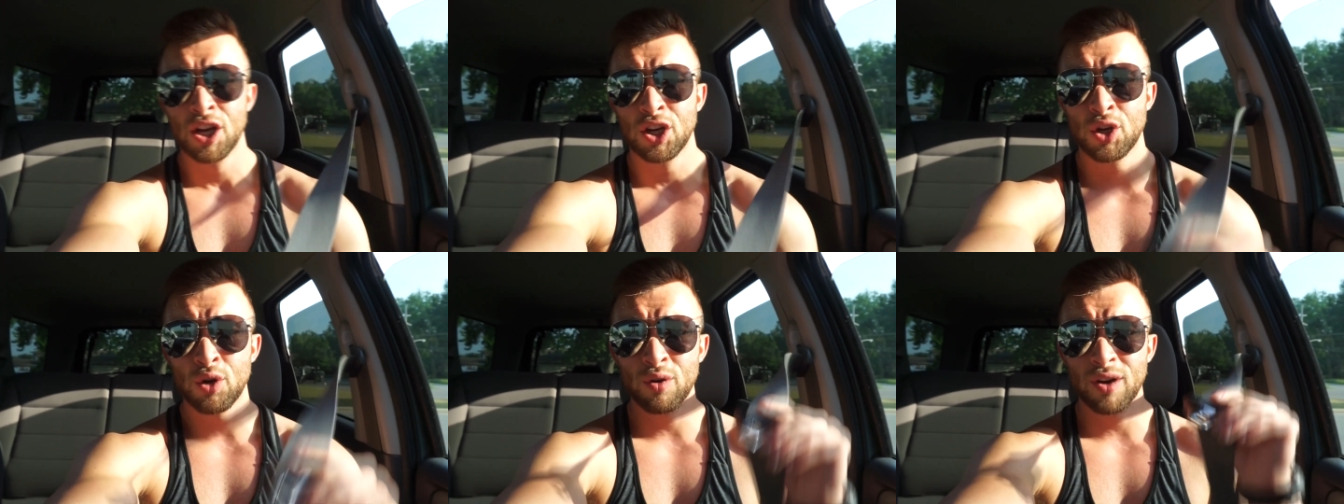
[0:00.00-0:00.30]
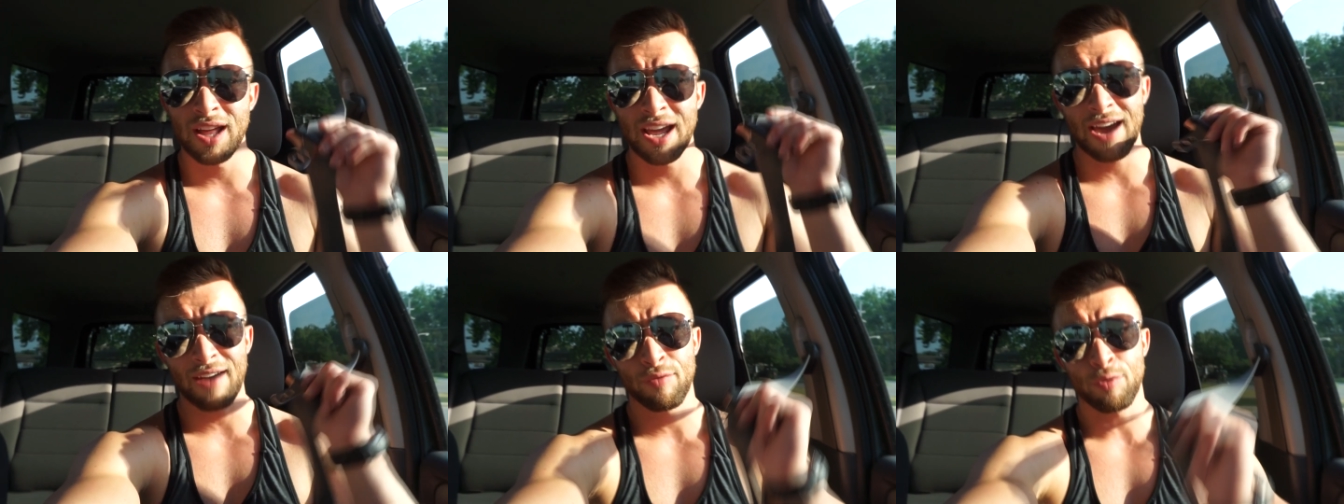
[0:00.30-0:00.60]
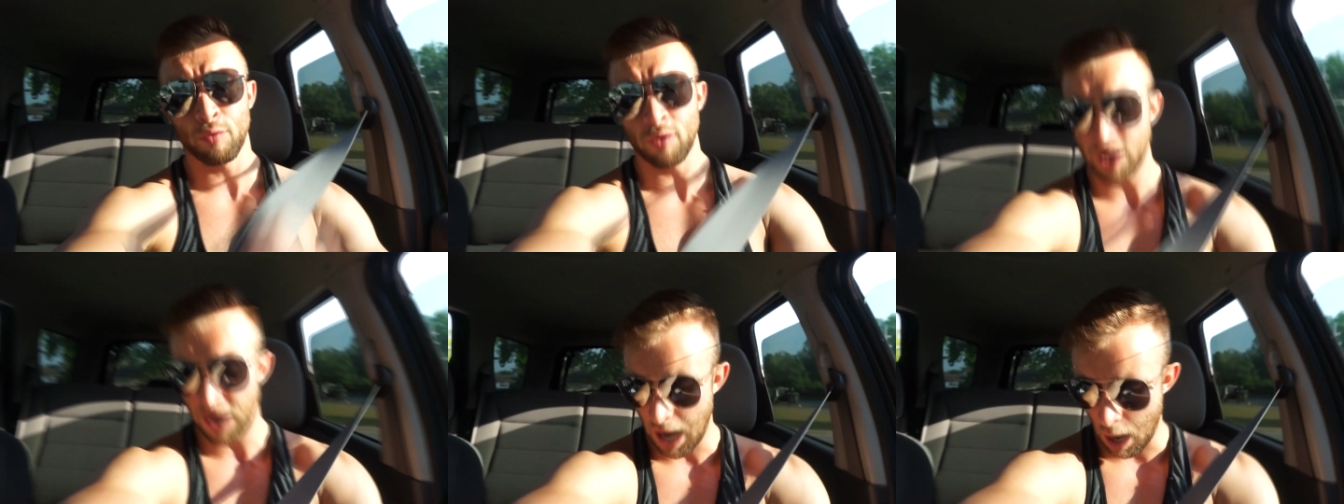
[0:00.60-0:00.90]
two and a half,
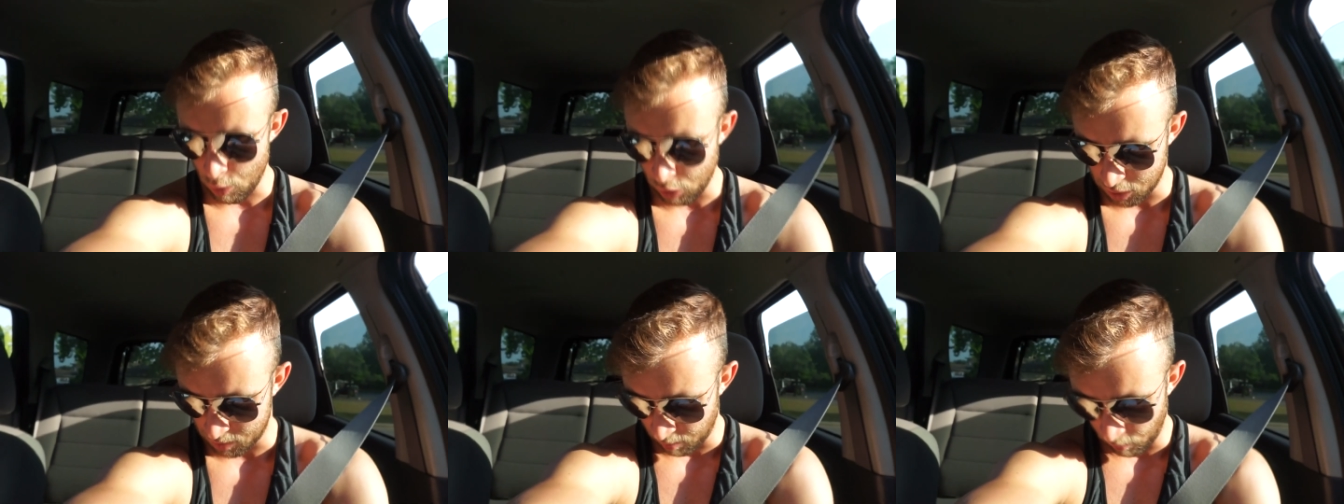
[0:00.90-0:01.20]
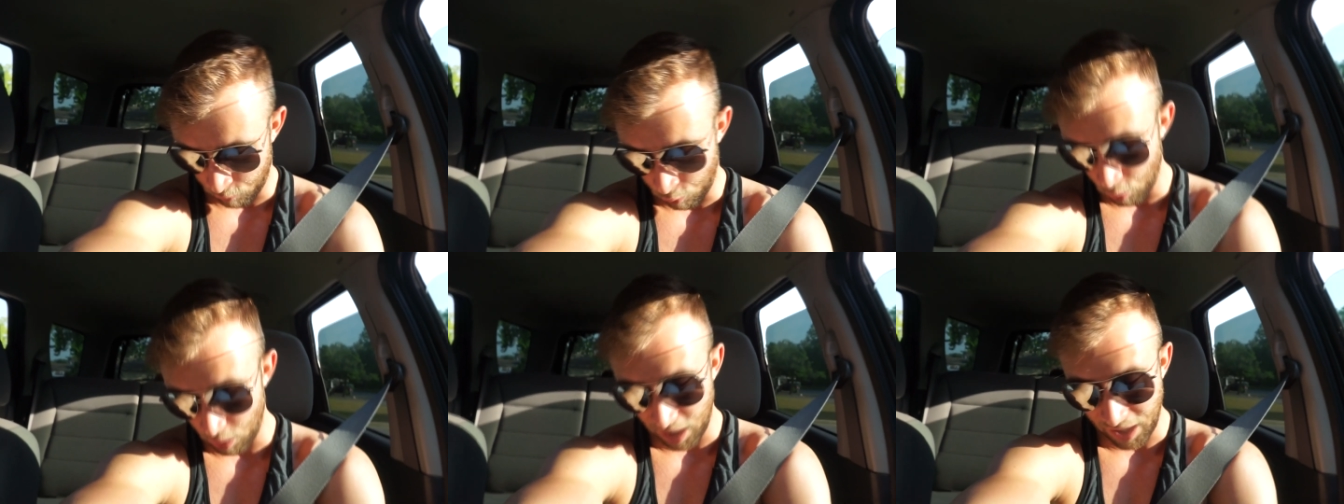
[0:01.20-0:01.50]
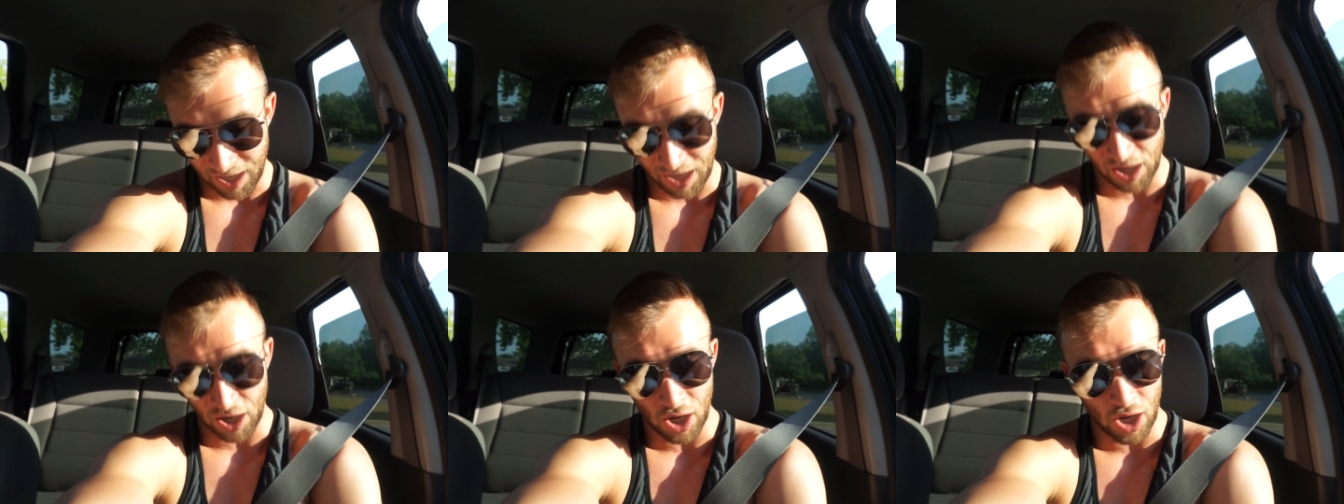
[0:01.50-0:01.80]
three hours before
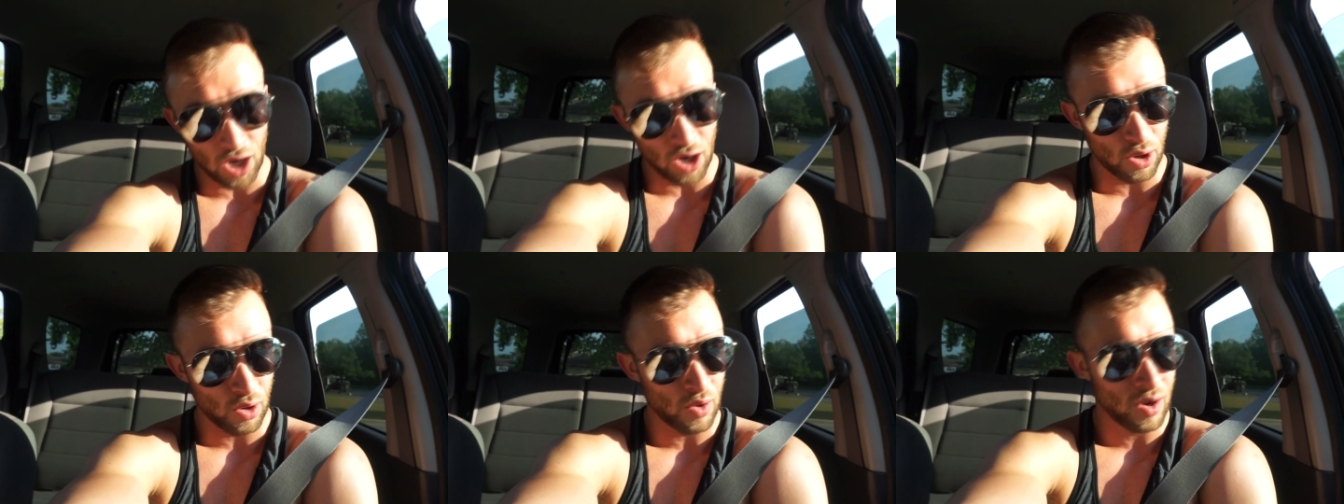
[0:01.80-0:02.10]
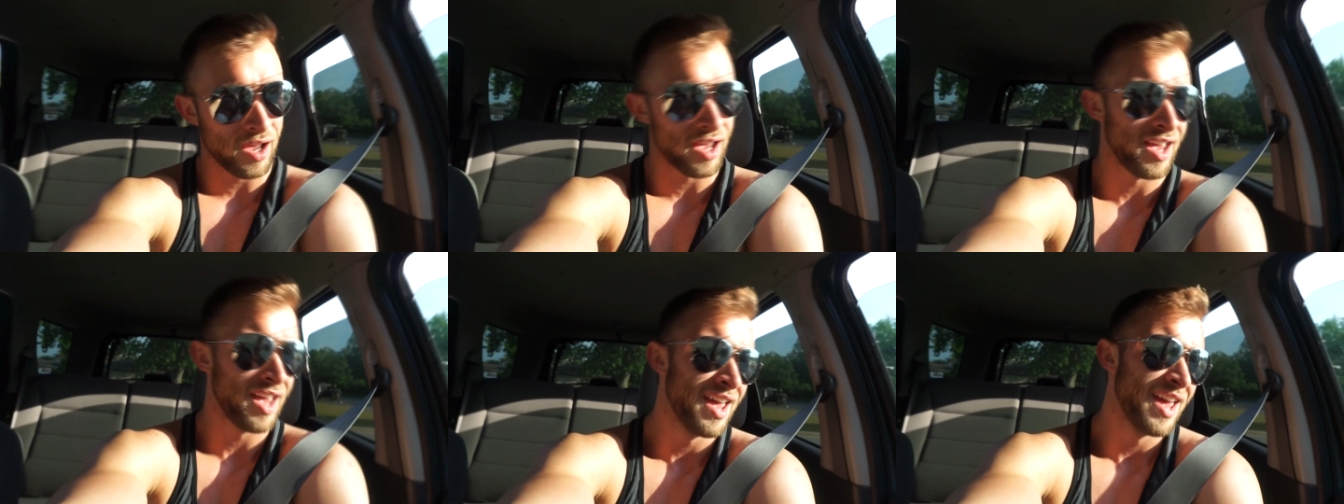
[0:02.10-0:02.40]
I can go